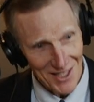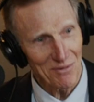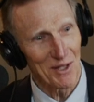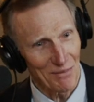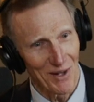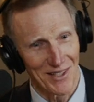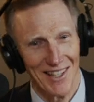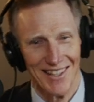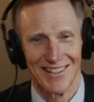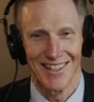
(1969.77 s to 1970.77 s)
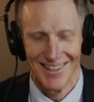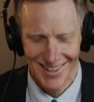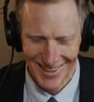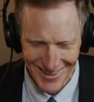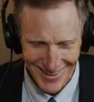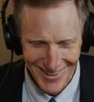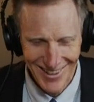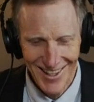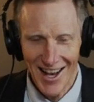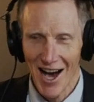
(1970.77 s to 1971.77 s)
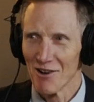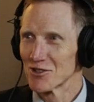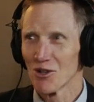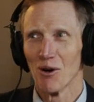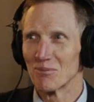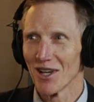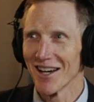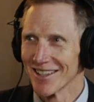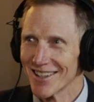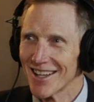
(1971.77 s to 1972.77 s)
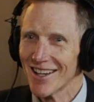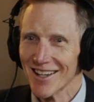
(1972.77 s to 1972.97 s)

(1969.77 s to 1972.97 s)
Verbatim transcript: yes, Mister President. I was so uptight.